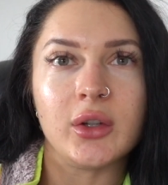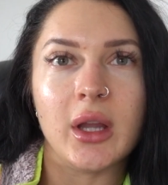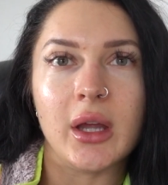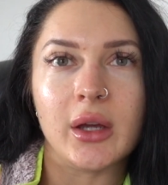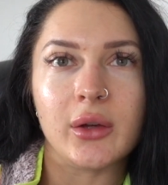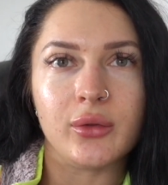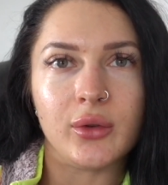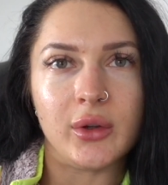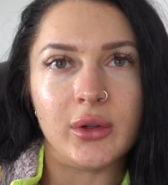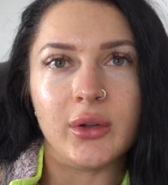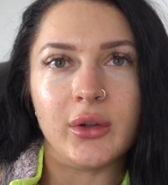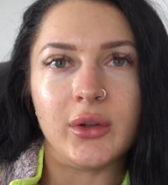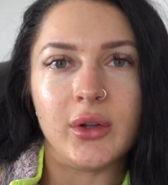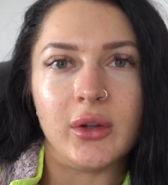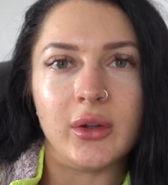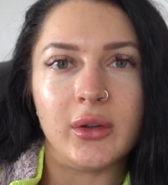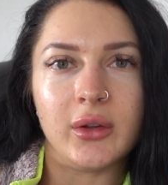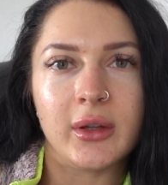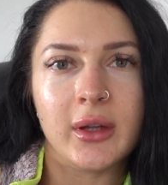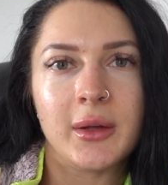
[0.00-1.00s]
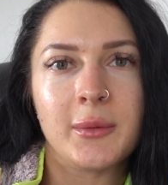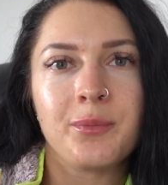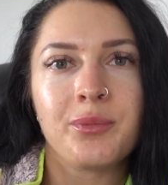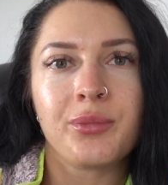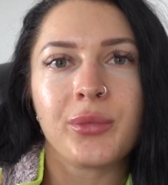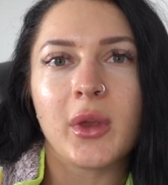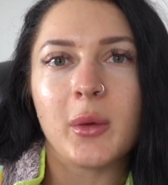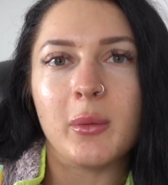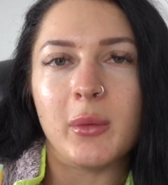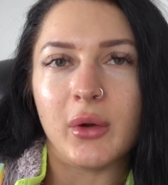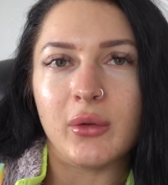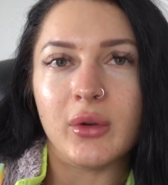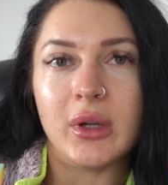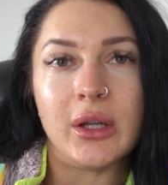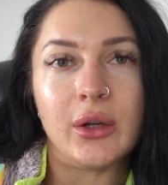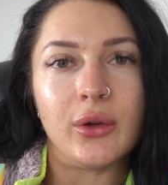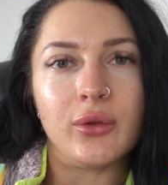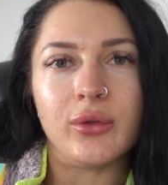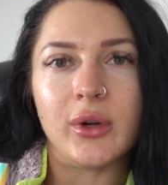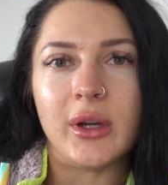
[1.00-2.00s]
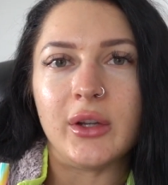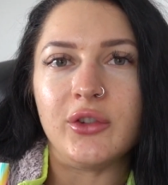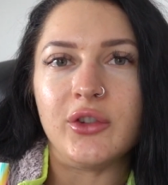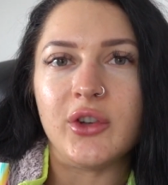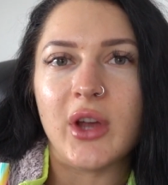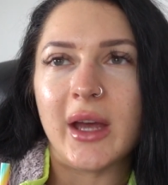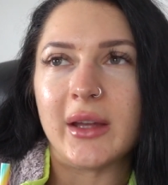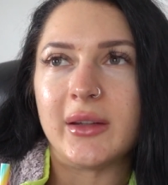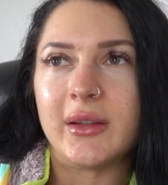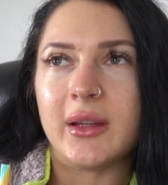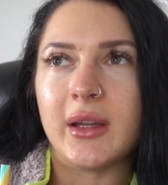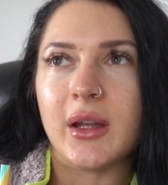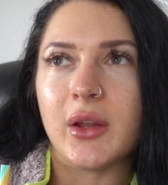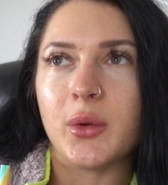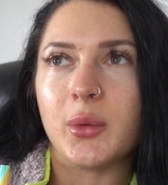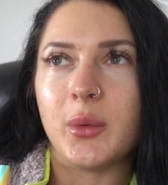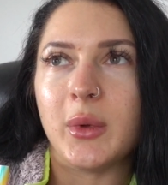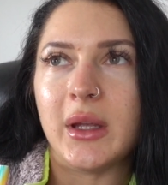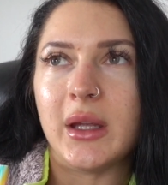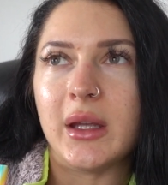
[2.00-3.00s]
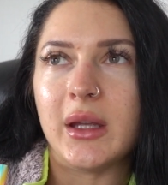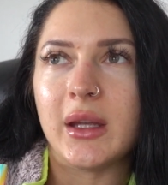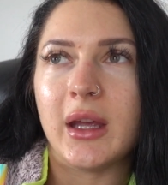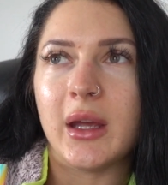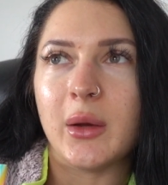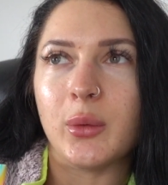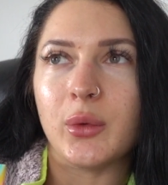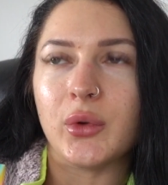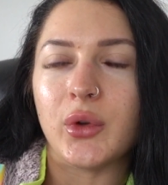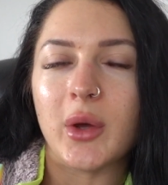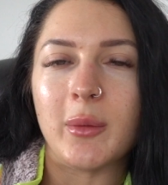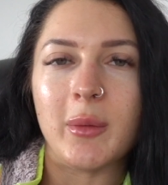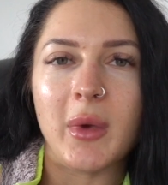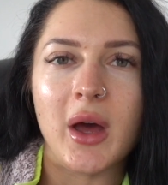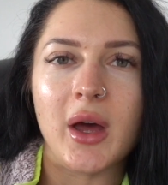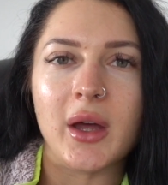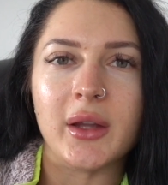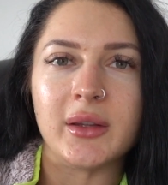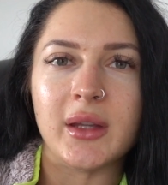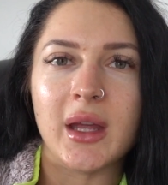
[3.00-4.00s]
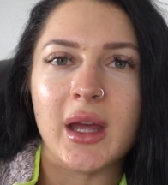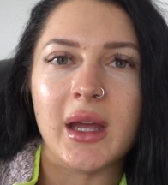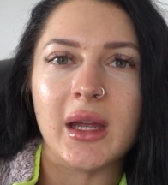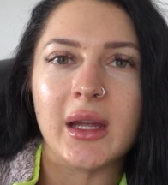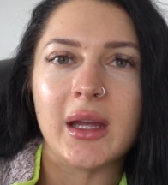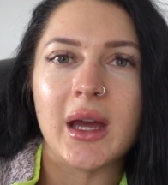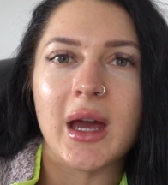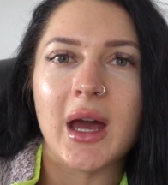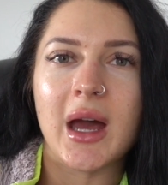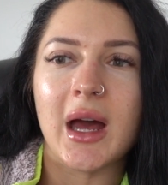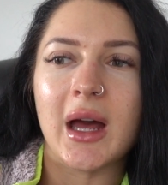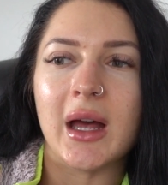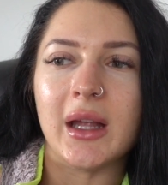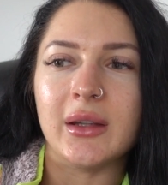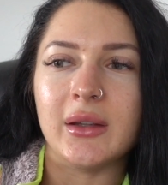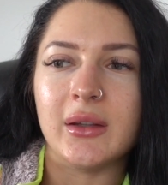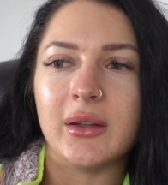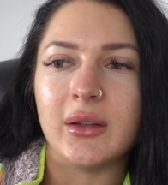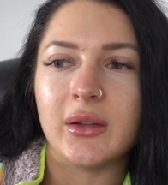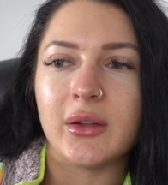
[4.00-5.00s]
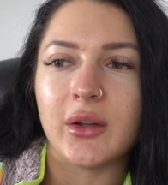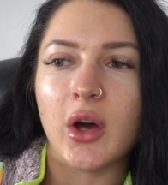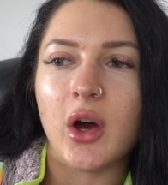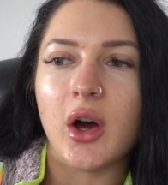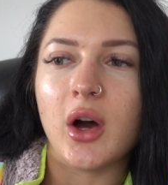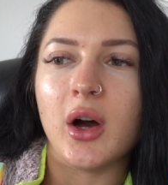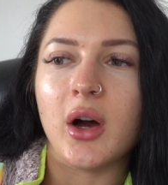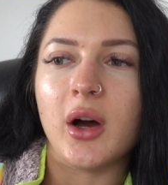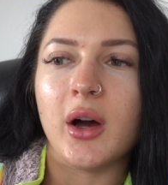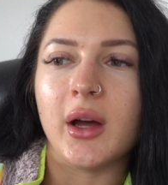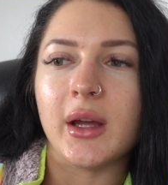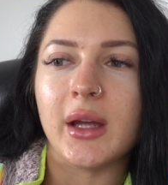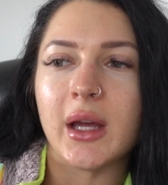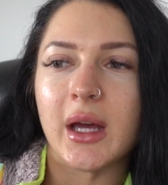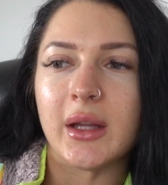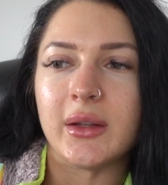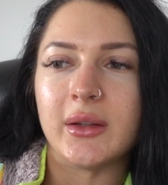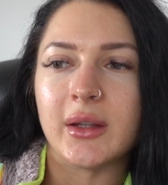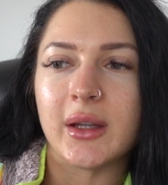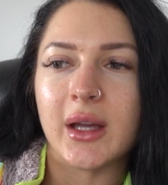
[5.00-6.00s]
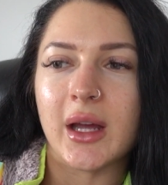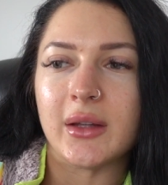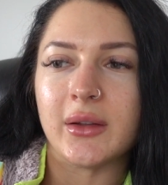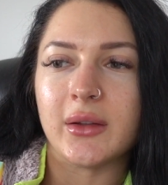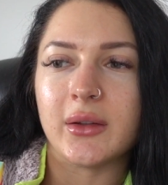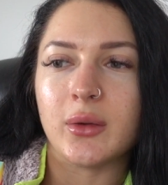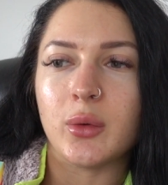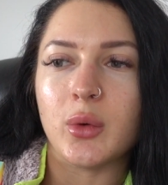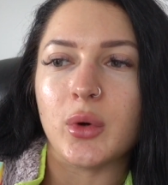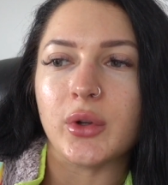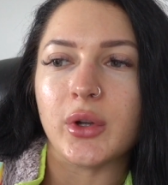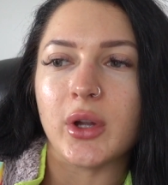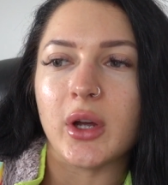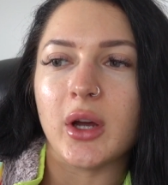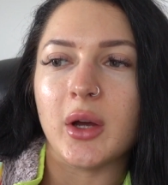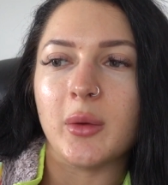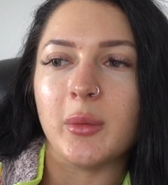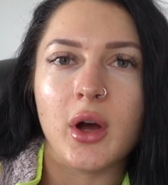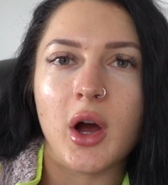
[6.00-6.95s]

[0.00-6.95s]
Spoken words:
Like, for instance, my really good friend Jess the other week, it was her birthday and I had to cancel on her.